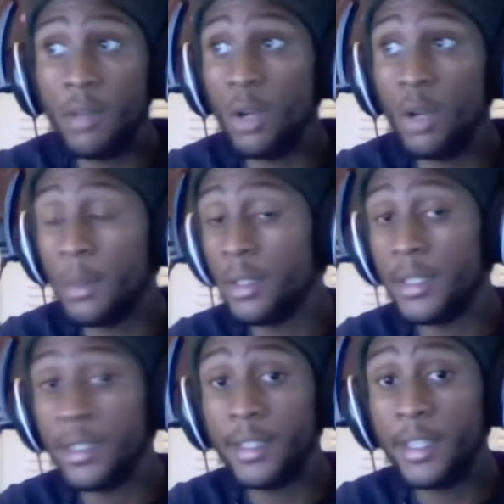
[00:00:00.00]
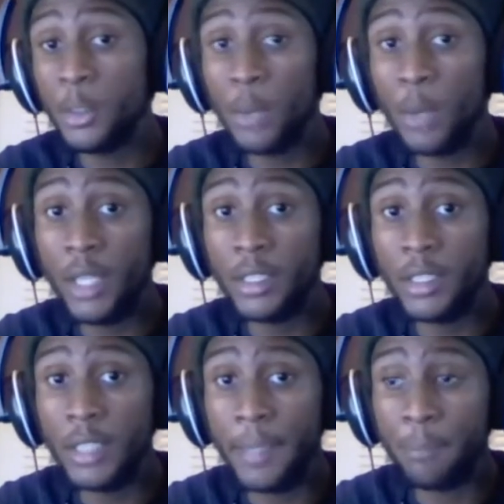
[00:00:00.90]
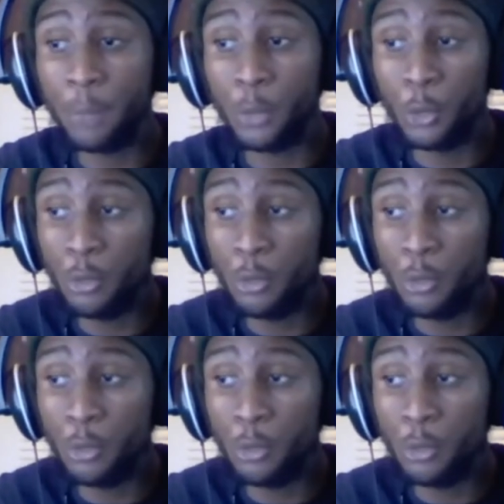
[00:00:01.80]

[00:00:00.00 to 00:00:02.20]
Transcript: I mean, in the end, you probably could like prove